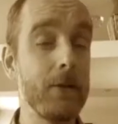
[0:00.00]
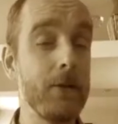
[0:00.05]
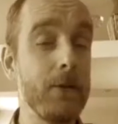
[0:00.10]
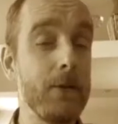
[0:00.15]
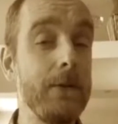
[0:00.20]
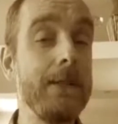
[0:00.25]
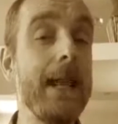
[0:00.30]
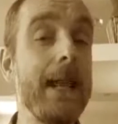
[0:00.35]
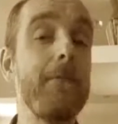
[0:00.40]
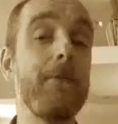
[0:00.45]
so
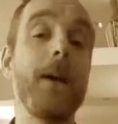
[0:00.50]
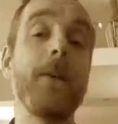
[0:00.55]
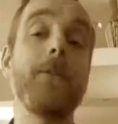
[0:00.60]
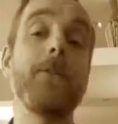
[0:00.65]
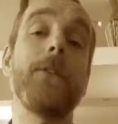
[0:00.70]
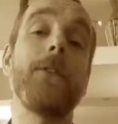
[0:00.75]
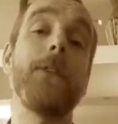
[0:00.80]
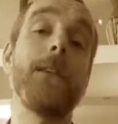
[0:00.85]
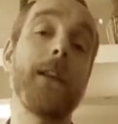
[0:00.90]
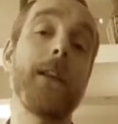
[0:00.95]
you never have
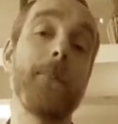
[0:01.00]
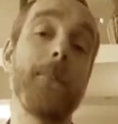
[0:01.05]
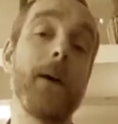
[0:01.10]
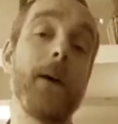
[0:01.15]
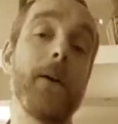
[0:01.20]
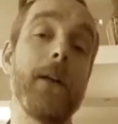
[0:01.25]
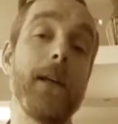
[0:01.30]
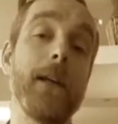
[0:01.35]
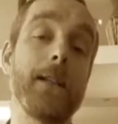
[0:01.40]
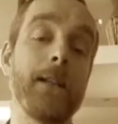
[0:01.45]
to think
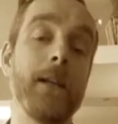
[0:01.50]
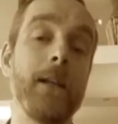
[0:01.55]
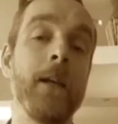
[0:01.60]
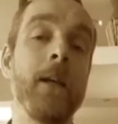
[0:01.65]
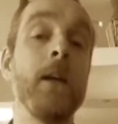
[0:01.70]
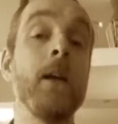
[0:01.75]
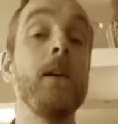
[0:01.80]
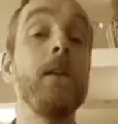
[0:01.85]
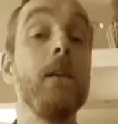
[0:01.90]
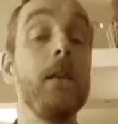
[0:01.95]
about it,
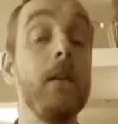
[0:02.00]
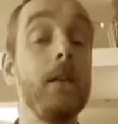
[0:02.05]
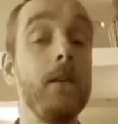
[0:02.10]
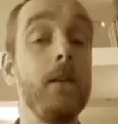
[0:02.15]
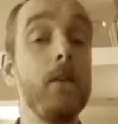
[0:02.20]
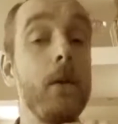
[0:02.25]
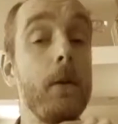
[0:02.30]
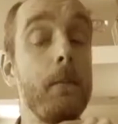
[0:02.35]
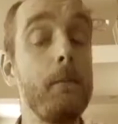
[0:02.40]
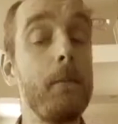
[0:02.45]

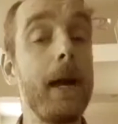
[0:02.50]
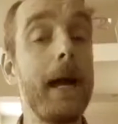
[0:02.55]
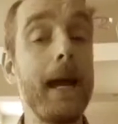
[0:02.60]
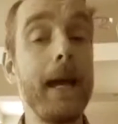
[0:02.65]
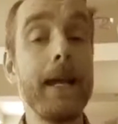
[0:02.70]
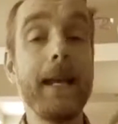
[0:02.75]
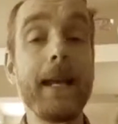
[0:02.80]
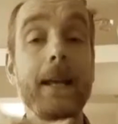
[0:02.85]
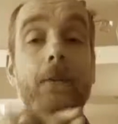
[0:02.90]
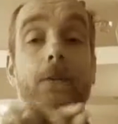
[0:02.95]
you can
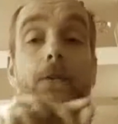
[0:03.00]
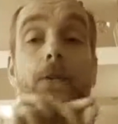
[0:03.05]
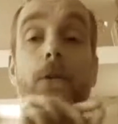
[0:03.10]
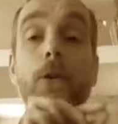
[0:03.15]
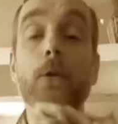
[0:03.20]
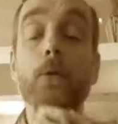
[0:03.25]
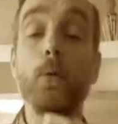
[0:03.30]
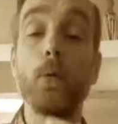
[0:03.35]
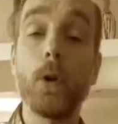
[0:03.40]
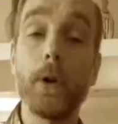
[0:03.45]
pay an
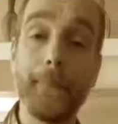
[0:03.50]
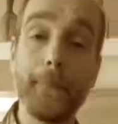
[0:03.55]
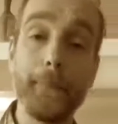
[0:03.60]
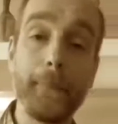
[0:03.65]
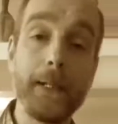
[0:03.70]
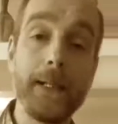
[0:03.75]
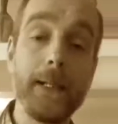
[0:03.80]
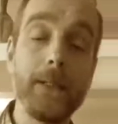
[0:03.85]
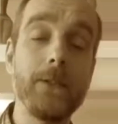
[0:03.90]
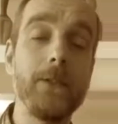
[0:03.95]
external
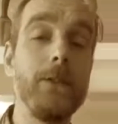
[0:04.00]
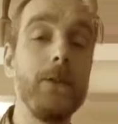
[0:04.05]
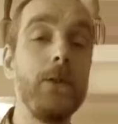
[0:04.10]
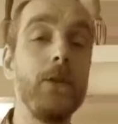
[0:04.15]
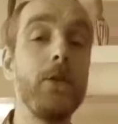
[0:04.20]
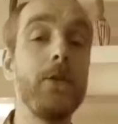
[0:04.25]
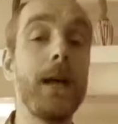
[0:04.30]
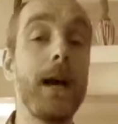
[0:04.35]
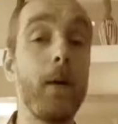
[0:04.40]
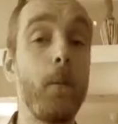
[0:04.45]
company to
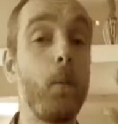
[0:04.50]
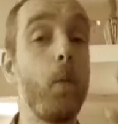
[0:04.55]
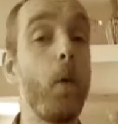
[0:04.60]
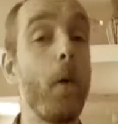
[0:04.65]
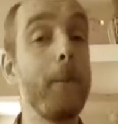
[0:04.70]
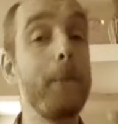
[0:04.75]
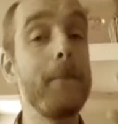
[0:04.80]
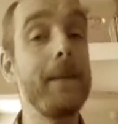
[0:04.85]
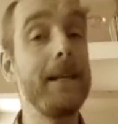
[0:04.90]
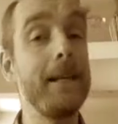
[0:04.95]
do that
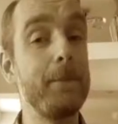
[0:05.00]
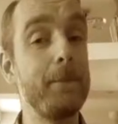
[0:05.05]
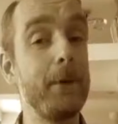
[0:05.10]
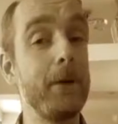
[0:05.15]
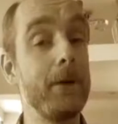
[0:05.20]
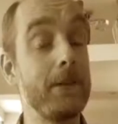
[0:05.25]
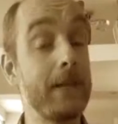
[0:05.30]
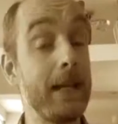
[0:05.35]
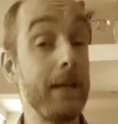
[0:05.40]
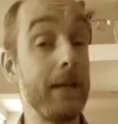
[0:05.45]
1 minute
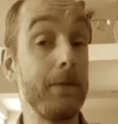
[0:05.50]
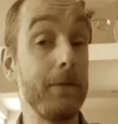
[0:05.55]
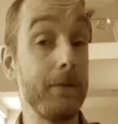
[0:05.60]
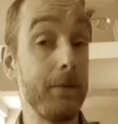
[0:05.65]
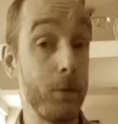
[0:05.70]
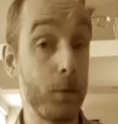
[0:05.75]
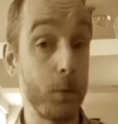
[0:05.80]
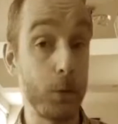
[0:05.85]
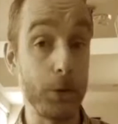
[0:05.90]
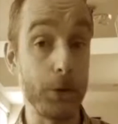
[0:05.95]
per day
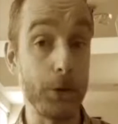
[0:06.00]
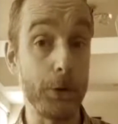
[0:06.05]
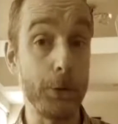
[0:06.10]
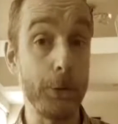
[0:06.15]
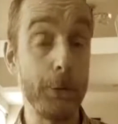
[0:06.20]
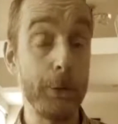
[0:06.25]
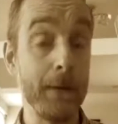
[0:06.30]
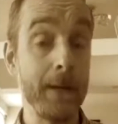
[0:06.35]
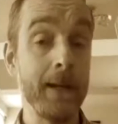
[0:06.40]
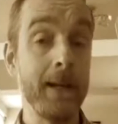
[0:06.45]
for
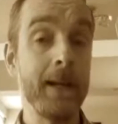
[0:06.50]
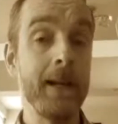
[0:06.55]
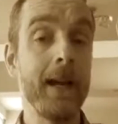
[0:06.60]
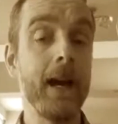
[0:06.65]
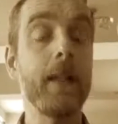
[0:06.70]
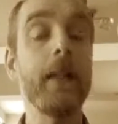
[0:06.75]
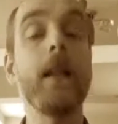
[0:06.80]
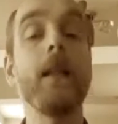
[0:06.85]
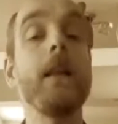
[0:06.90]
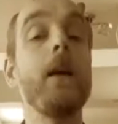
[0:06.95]
you,
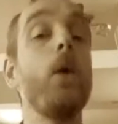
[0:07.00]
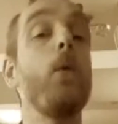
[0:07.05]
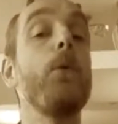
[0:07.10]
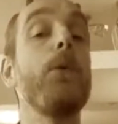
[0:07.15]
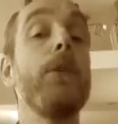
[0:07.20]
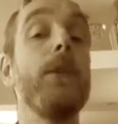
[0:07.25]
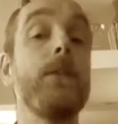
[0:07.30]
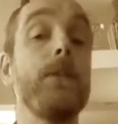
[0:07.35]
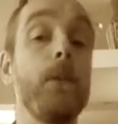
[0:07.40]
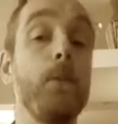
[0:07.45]
and then the whole
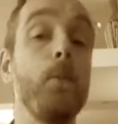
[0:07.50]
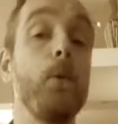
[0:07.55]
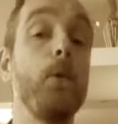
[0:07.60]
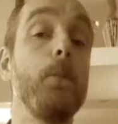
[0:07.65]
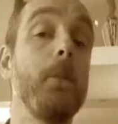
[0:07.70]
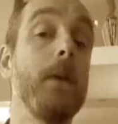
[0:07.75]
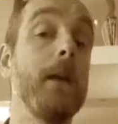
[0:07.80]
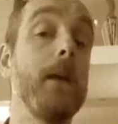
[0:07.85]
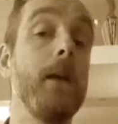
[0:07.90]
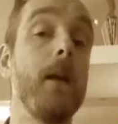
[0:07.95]
system would
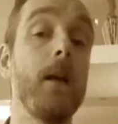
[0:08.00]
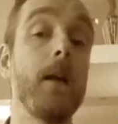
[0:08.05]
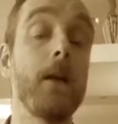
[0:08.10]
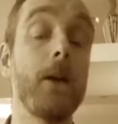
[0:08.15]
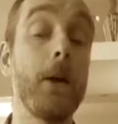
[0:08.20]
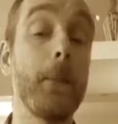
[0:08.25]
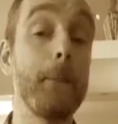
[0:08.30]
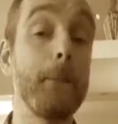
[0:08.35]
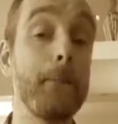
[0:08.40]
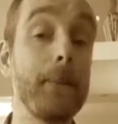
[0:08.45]
be
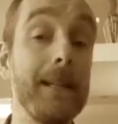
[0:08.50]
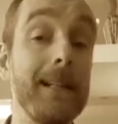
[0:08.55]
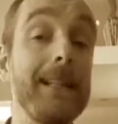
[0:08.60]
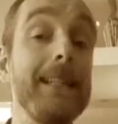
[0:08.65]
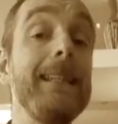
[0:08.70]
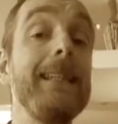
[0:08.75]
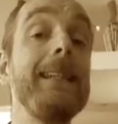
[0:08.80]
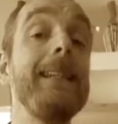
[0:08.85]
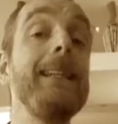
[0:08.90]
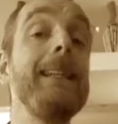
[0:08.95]

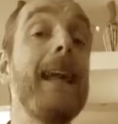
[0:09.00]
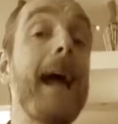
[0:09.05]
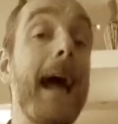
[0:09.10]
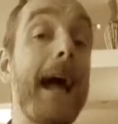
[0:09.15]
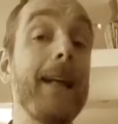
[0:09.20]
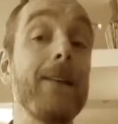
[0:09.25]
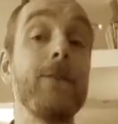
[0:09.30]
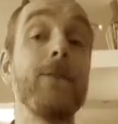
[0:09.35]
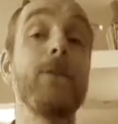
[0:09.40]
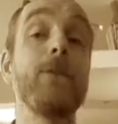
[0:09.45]
completely
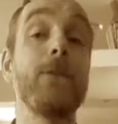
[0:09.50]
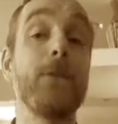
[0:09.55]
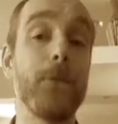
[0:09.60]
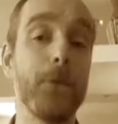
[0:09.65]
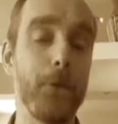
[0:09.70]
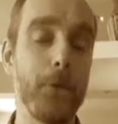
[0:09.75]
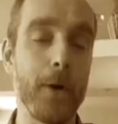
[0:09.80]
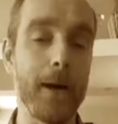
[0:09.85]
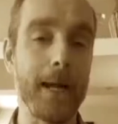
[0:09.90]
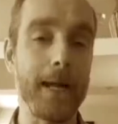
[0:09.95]

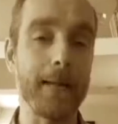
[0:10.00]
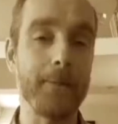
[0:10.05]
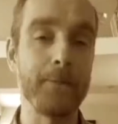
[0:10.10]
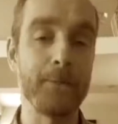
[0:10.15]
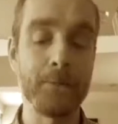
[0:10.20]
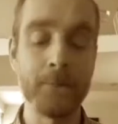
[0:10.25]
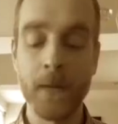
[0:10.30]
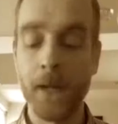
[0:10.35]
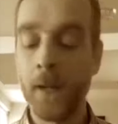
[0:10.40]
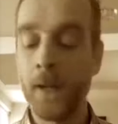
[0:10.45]
hands-free.
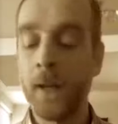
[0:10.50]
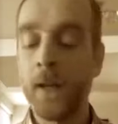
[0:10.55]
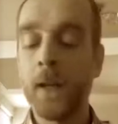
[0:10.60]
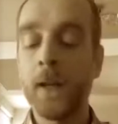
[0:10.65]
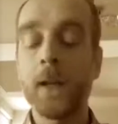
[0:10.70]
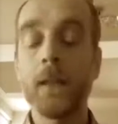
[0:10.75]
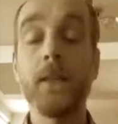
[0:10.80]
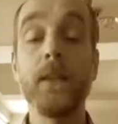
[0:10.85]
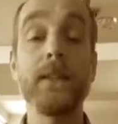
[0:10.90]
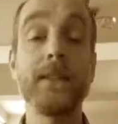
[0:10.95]

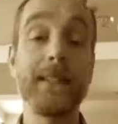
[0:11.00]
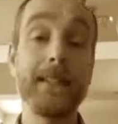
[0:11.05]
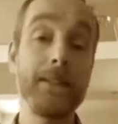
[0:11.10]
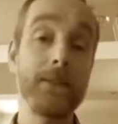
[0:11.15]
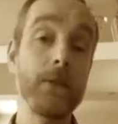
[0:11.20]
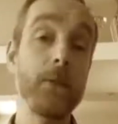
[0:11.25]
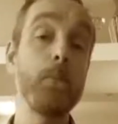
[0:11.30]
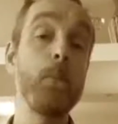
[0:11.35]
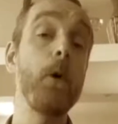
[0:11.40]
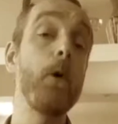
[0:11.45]
The
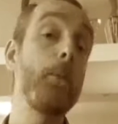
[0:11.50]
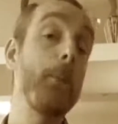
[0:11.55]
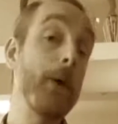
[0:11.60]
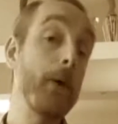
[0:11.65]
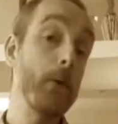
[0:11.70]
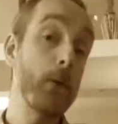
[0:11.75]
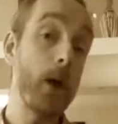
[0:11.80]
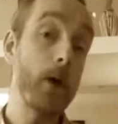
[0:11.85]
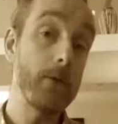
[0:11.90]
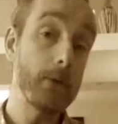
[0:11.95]
system will
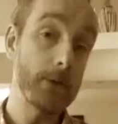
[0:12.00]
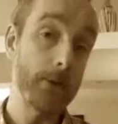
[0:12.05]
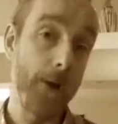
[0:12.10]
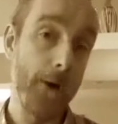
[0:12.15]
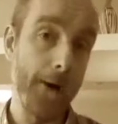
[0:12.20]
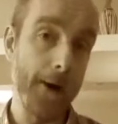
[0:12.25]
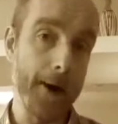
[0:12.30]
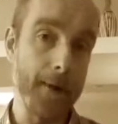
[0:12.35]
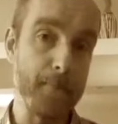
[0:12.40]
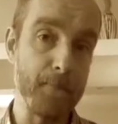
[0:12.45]
build over
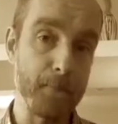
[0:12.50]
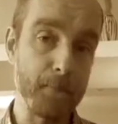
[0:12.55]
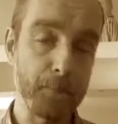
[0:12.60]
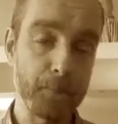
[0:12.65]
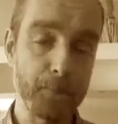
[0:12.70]
time,